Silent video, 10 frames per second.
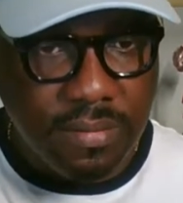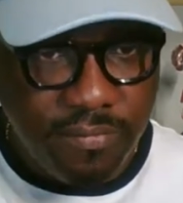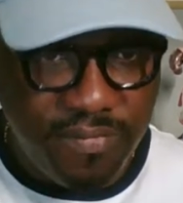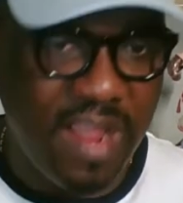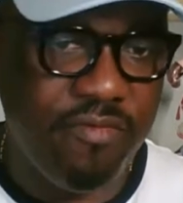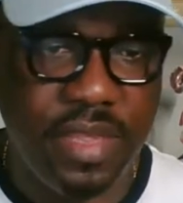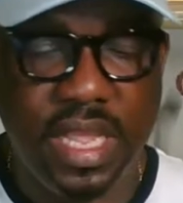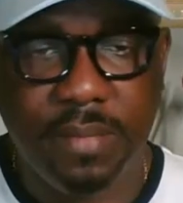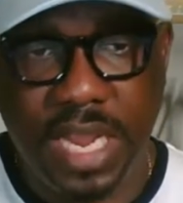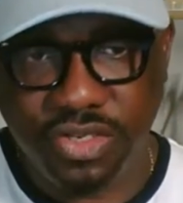5
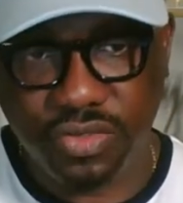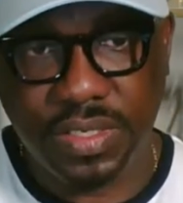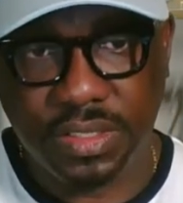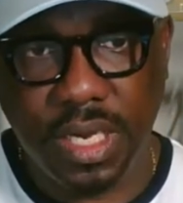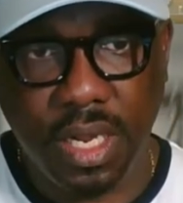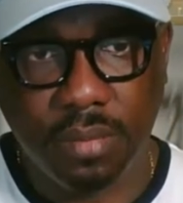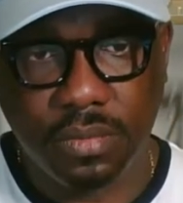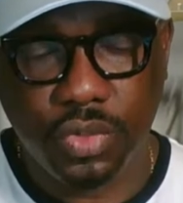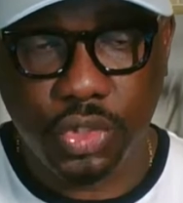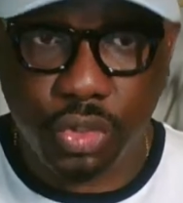p.m. Nigerian Time.
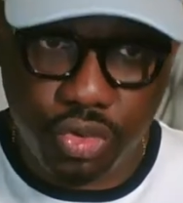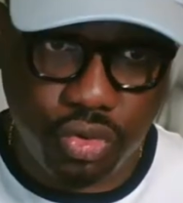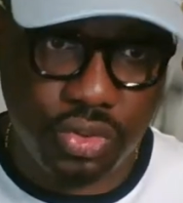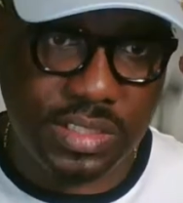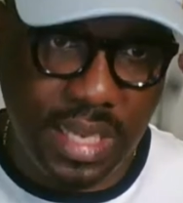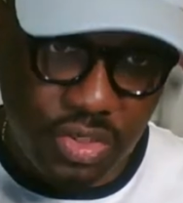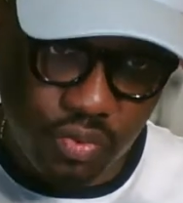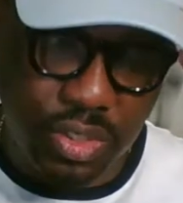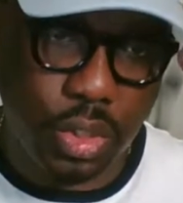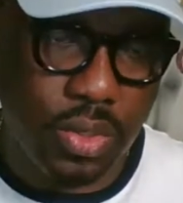So Tuesdays,
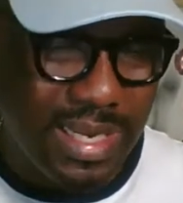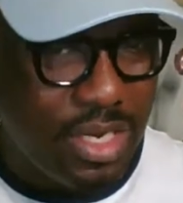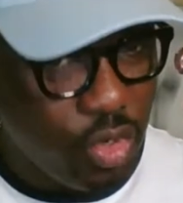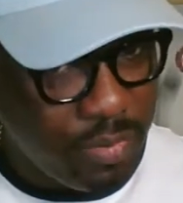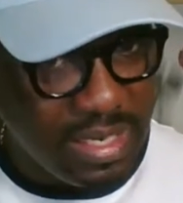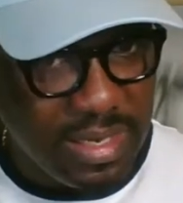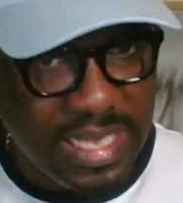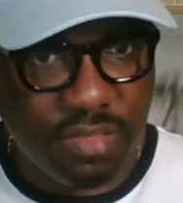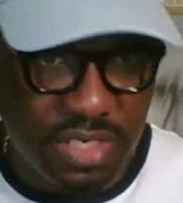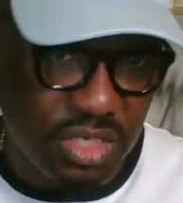we go a little bit
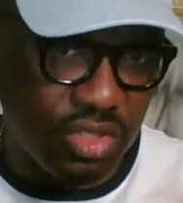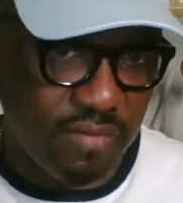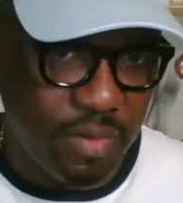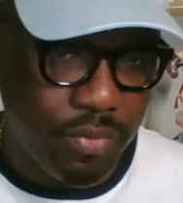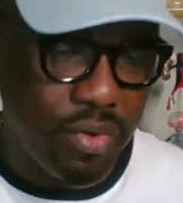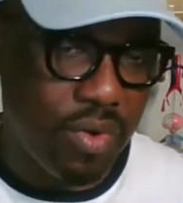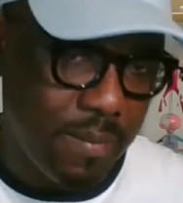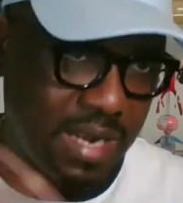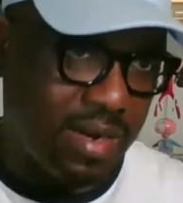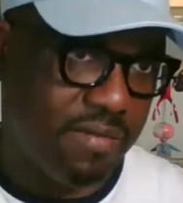late because of the
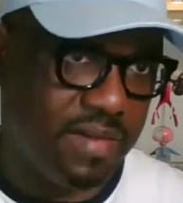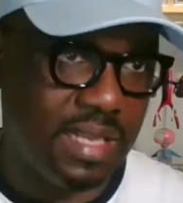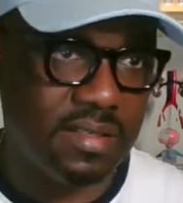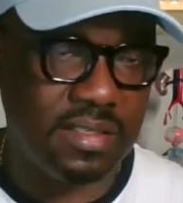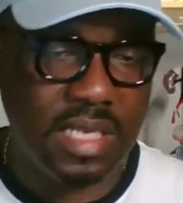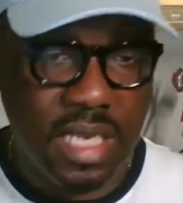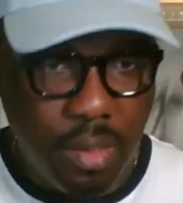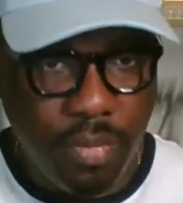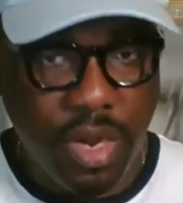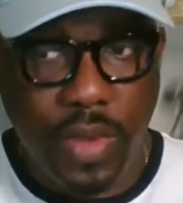program and the event.
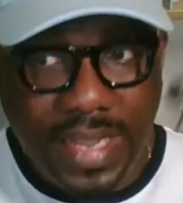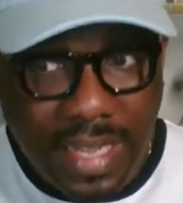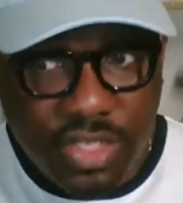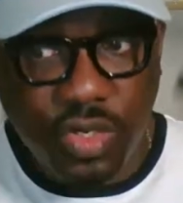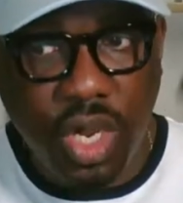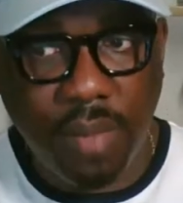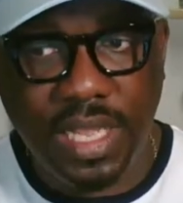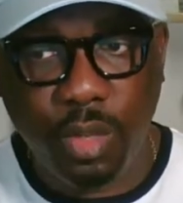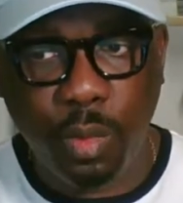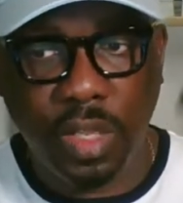But weekends, we come a
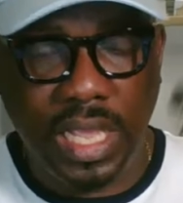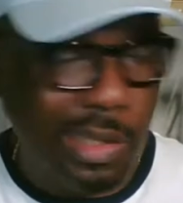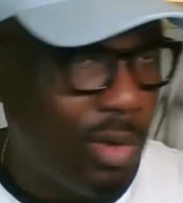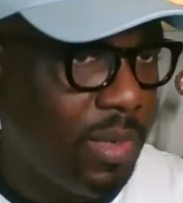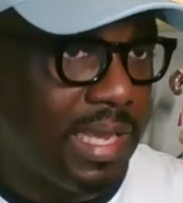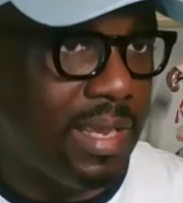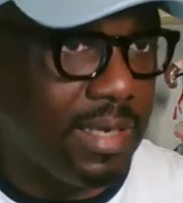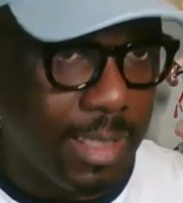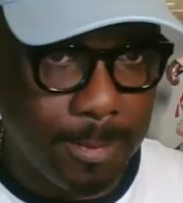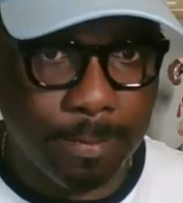little bit
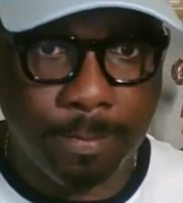early.